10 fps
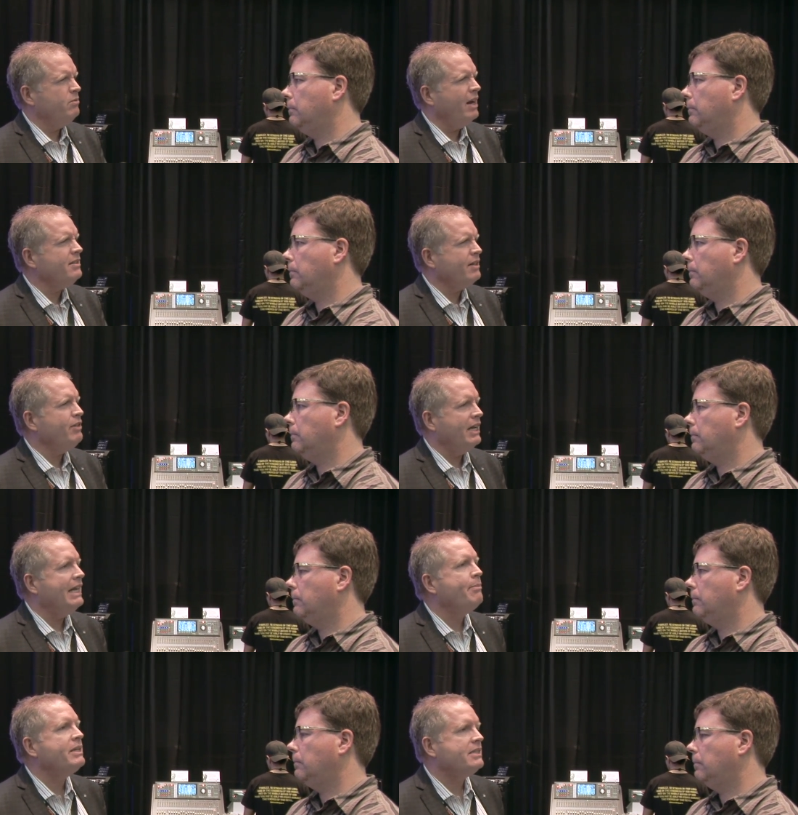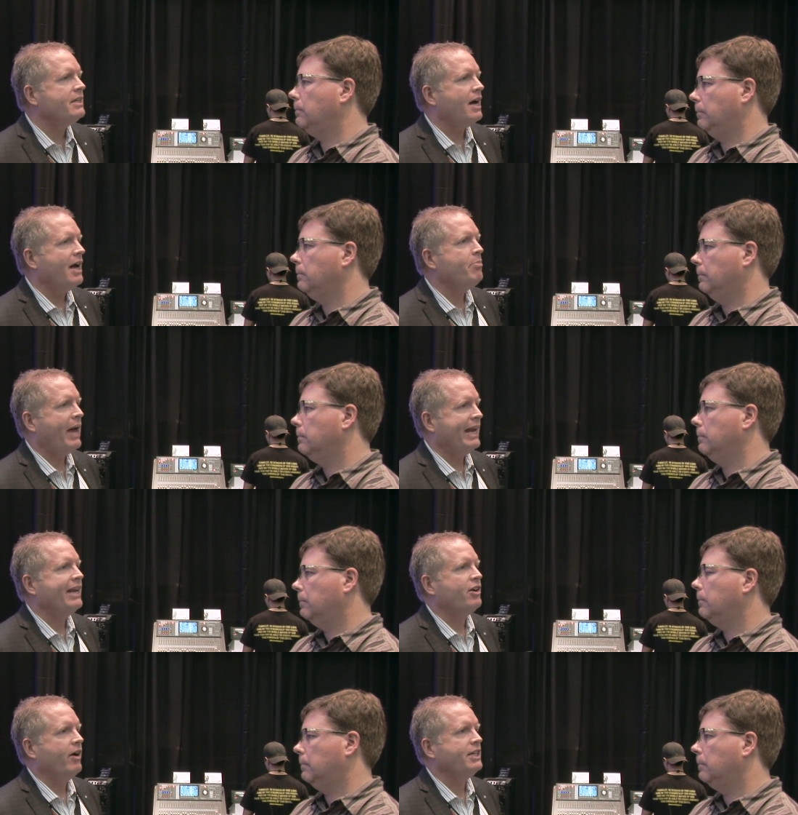Speaker 1: relatively limited iPad
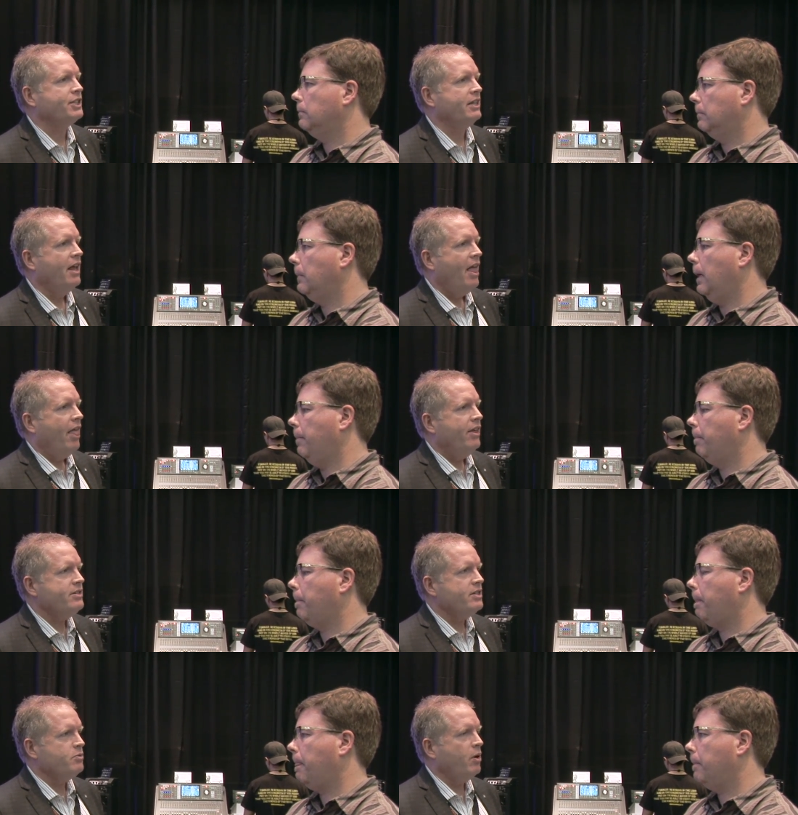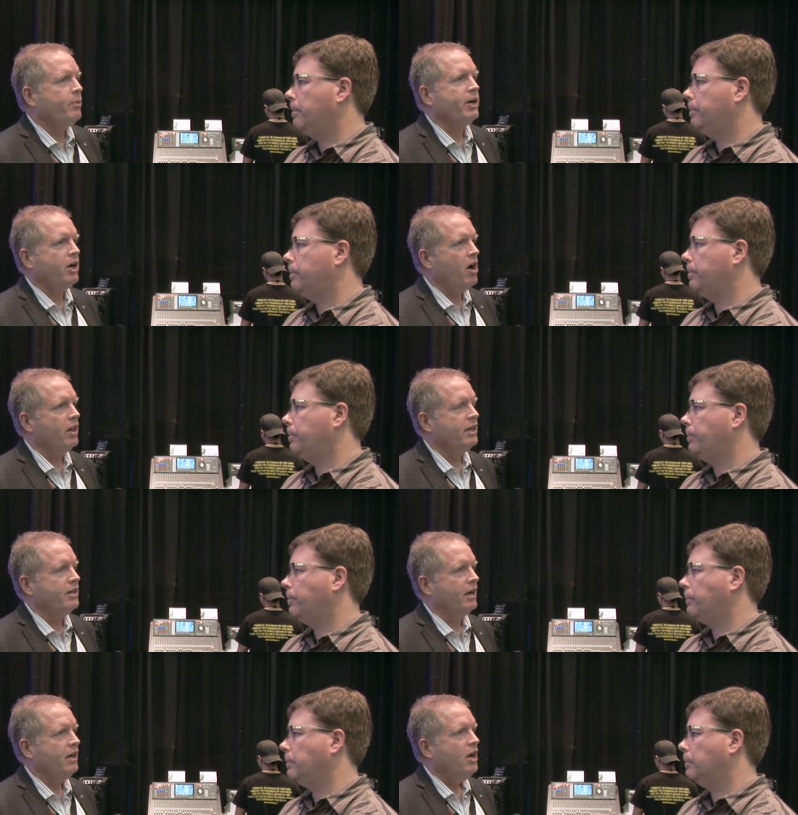integration. This is what we're calling
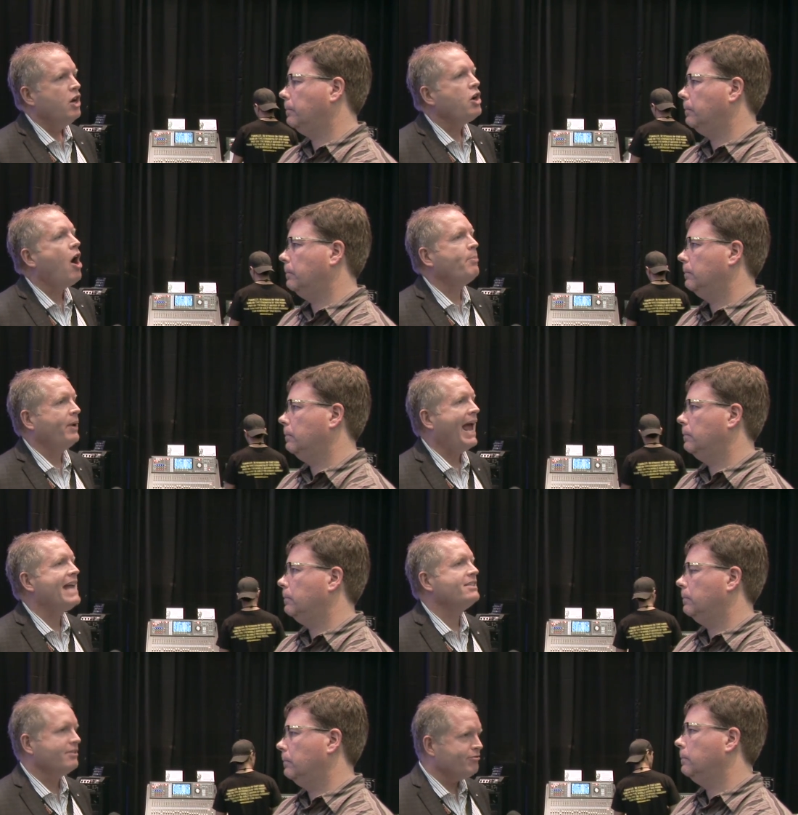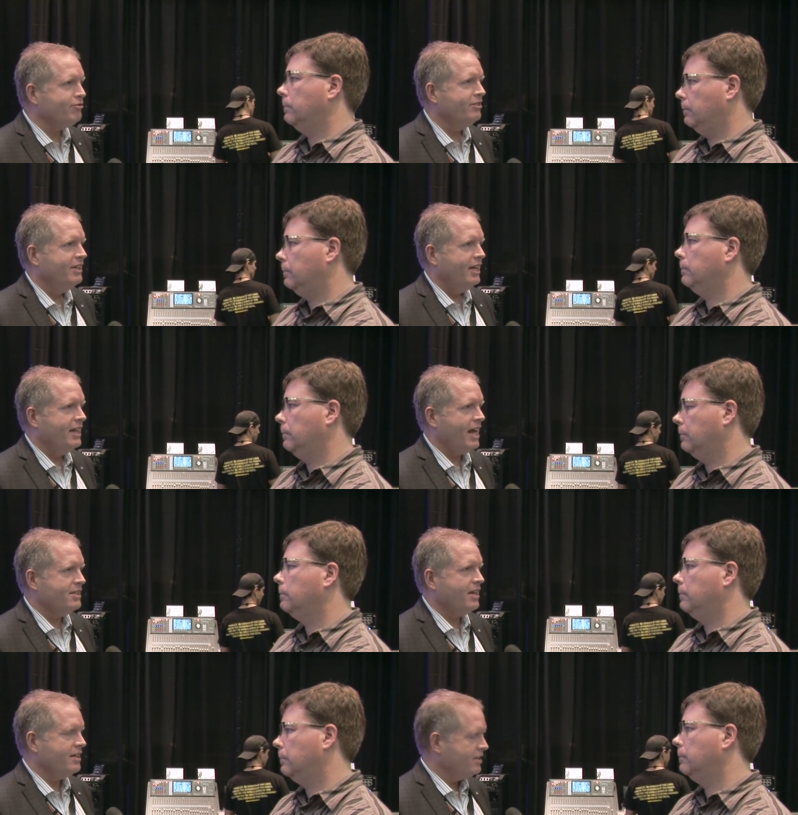comprehensive in that
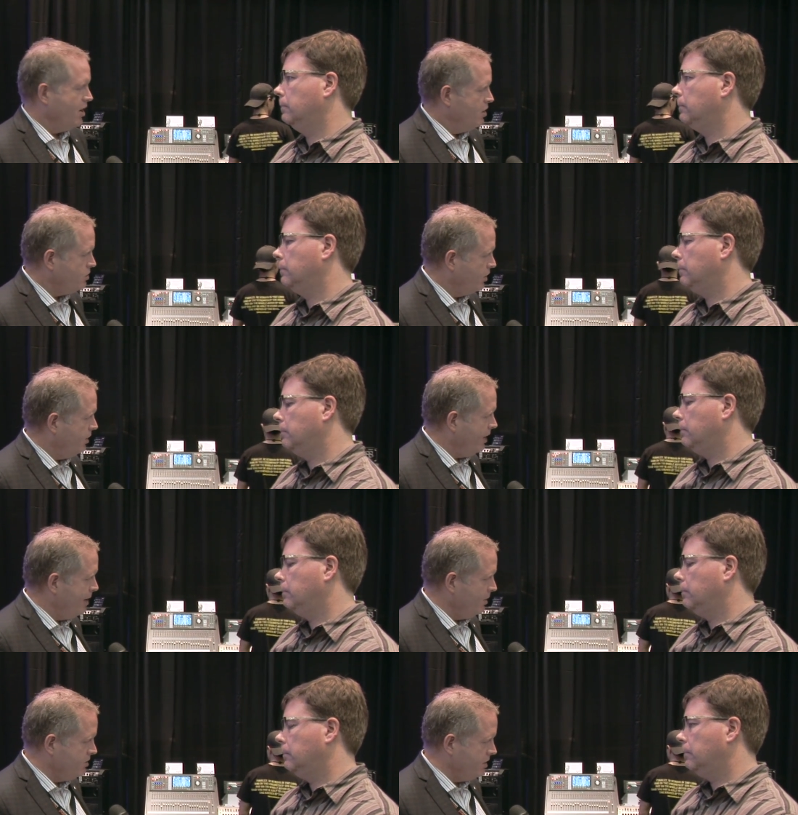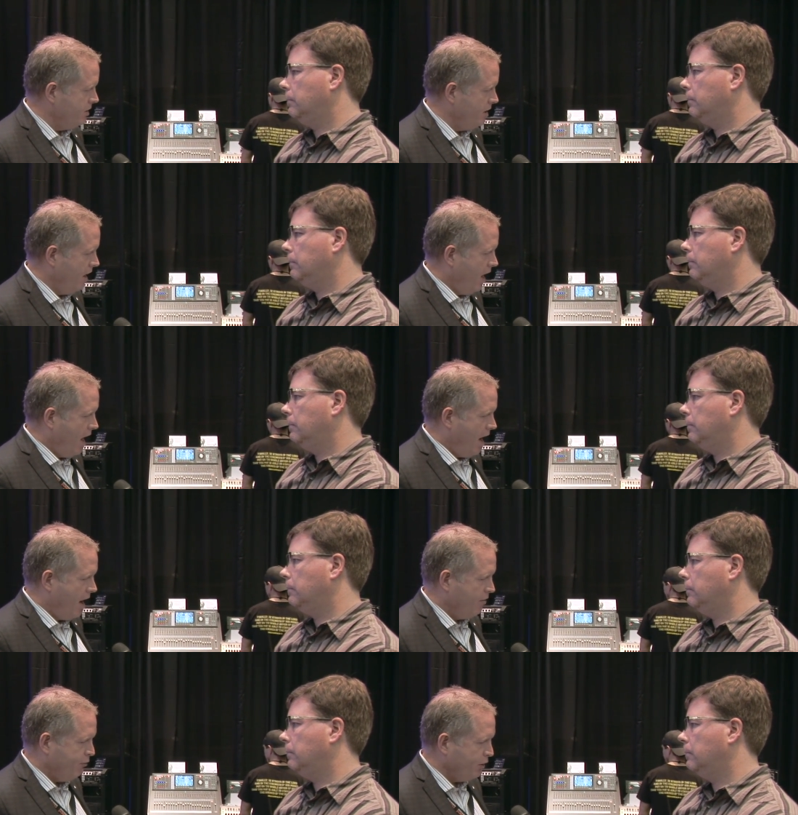sense. So you're able to,
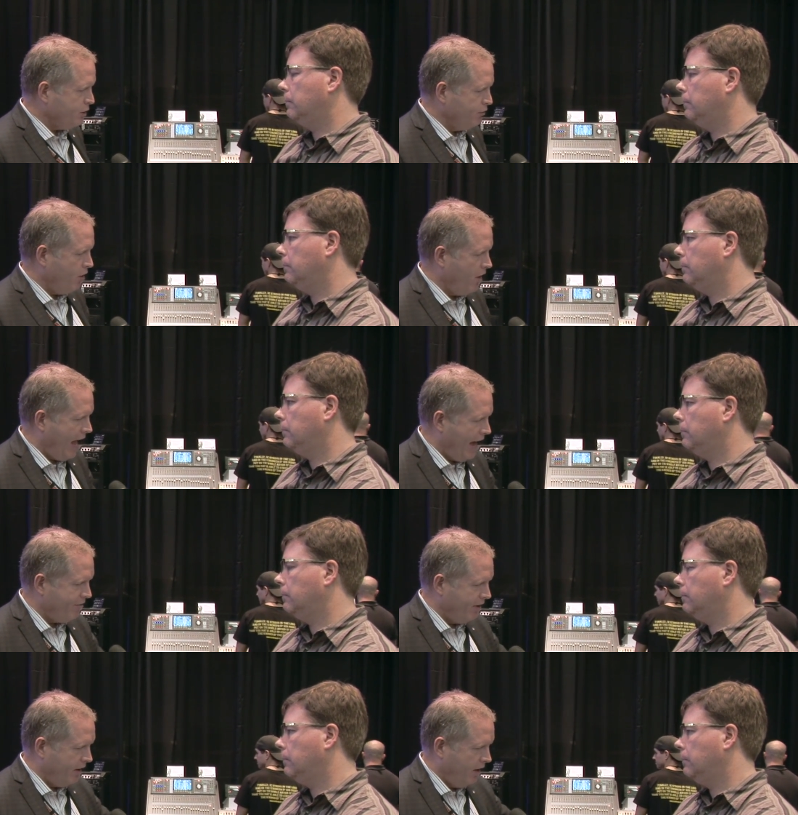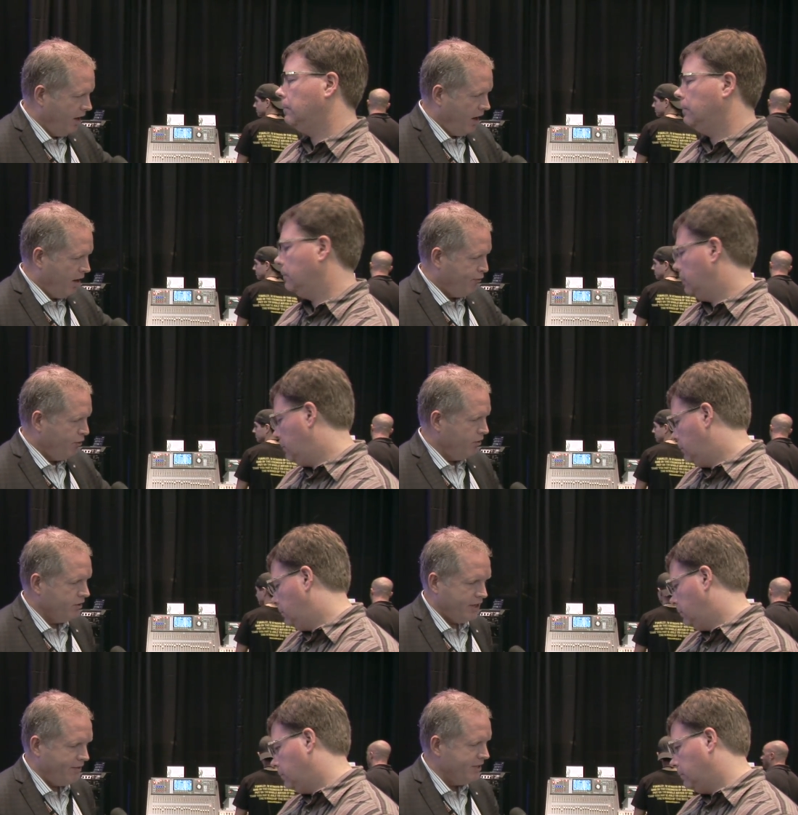first of all, have a full
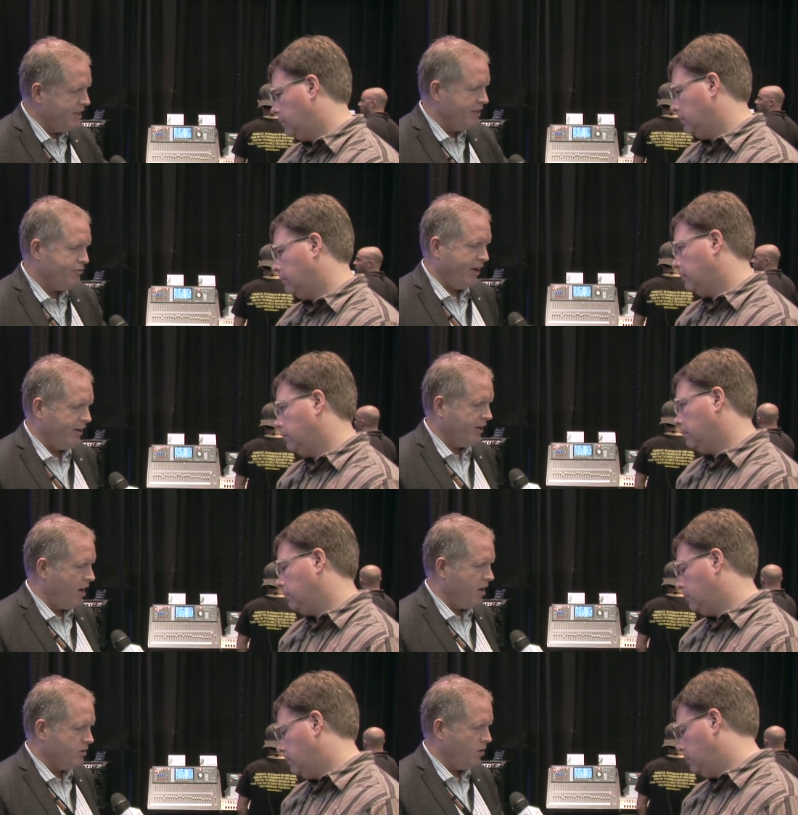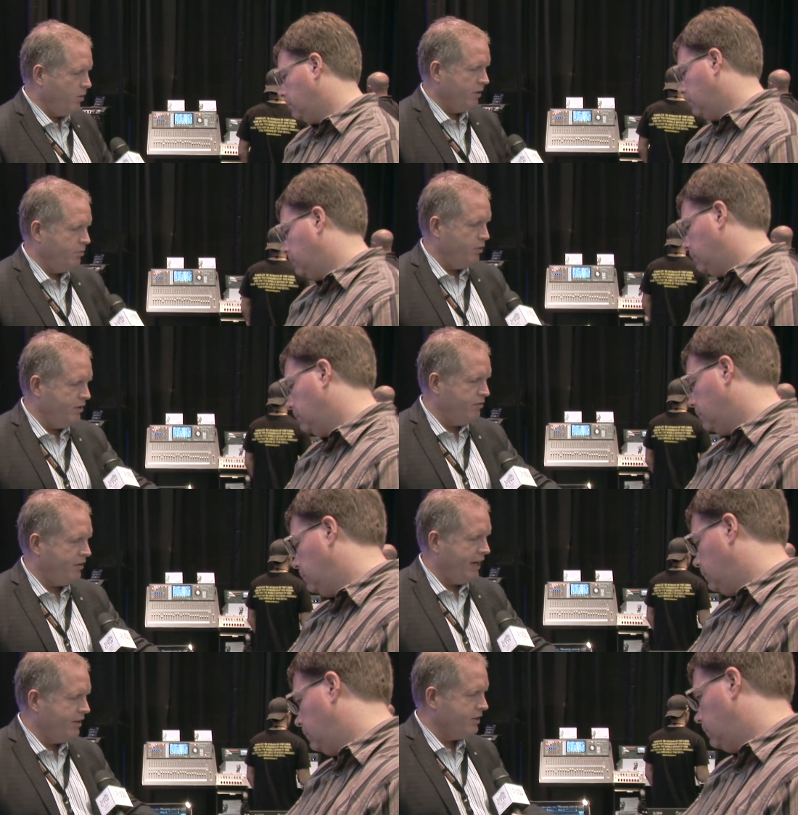17 fader console with moving
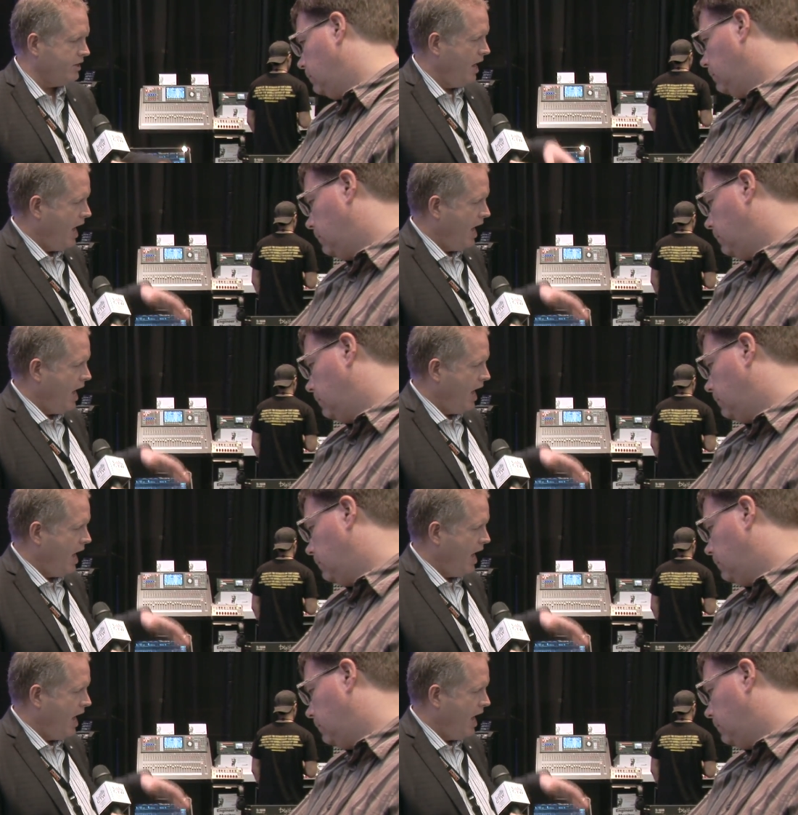faders.